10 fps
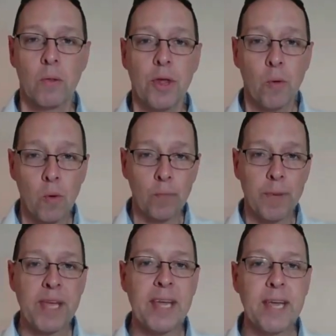There will
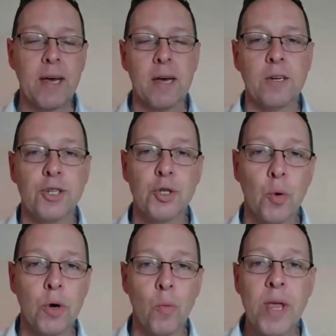be
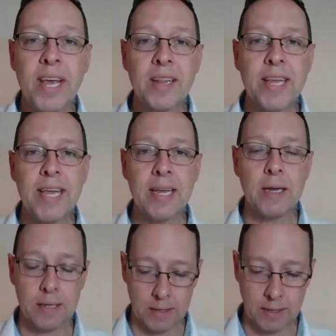short weekly
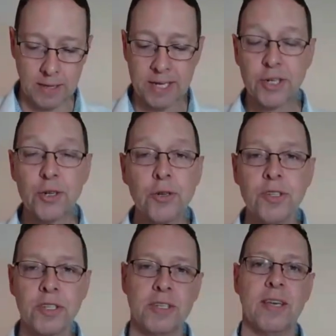
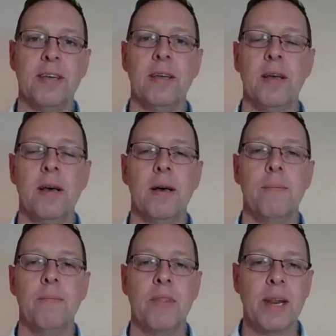lectures
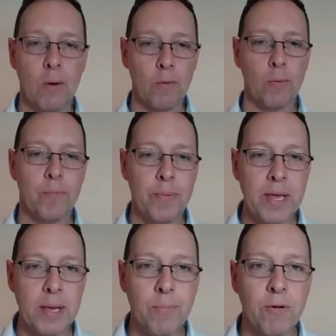that I will
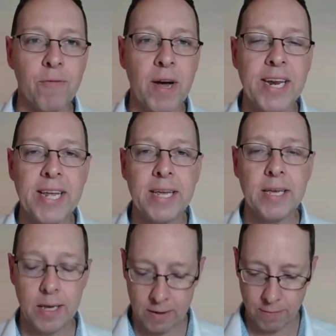be
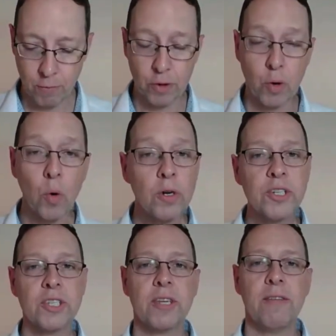providing for the
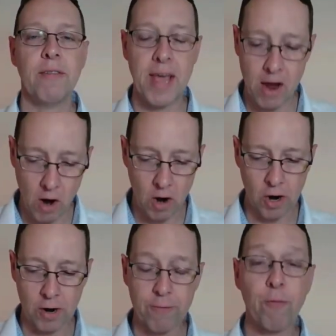course. They
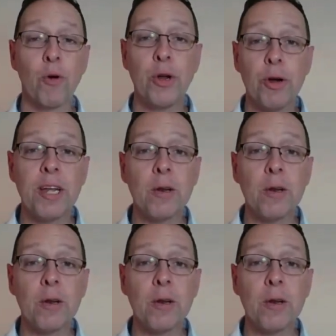are for your